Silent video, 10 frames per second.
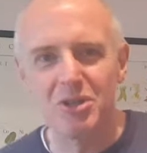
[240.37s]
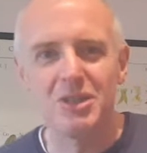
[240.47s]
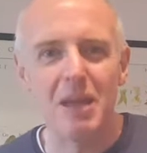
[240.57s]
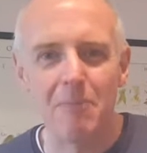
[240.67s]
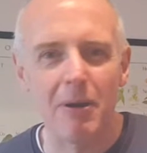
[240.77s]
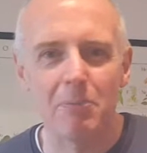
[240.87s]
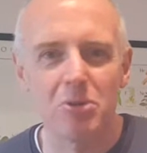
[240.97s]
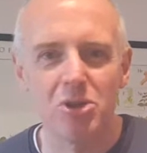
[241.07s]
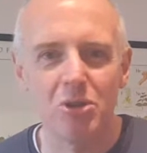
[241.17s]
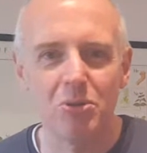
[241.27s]
zip up
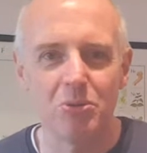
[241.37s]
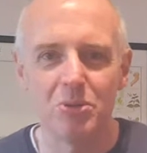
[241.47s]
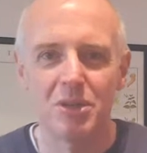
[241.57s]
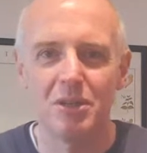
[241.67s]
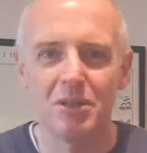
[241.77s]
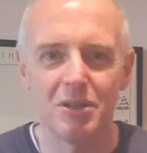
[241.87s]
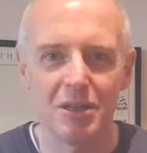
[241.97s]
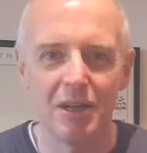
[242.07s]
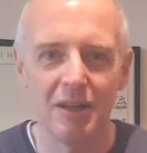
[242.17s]
shoes that